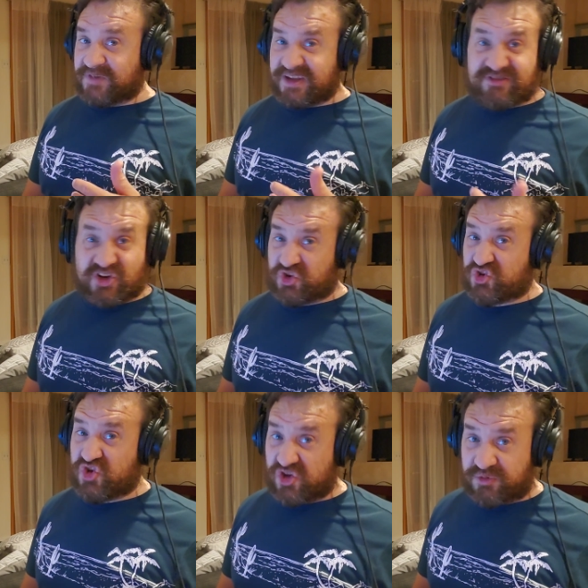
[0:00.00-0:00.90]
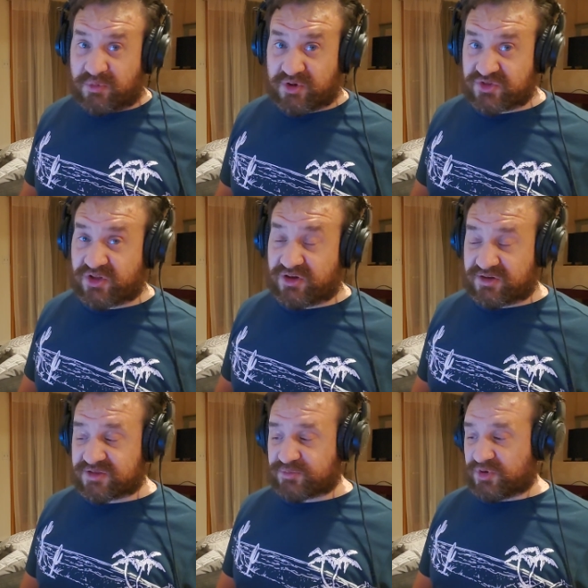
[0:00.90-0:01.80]
even a good martial
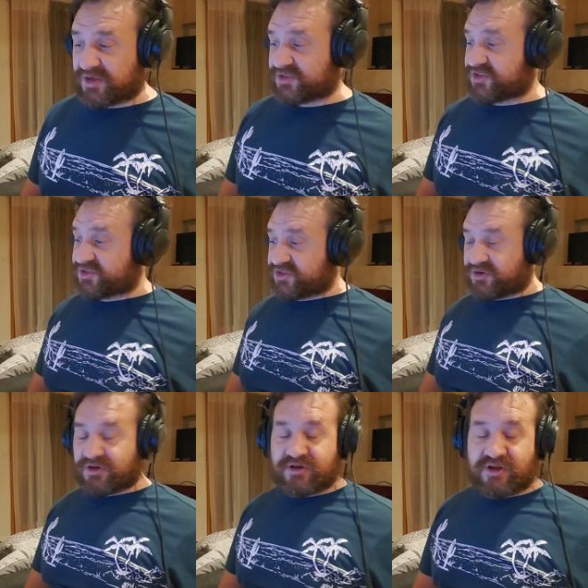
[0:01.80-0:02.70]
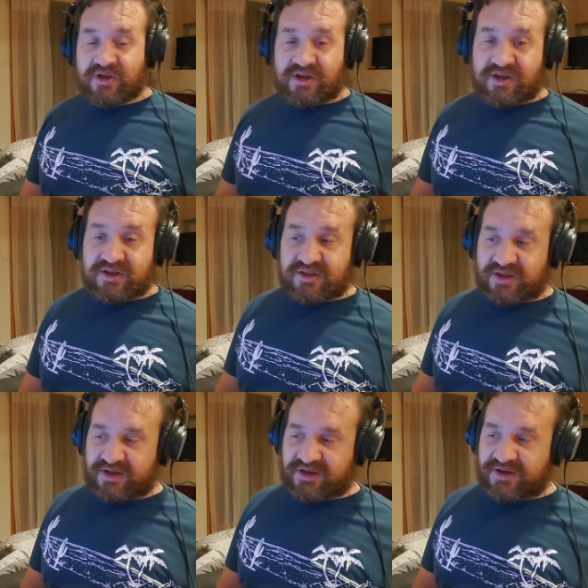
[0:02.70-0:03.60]
art practitioner. Like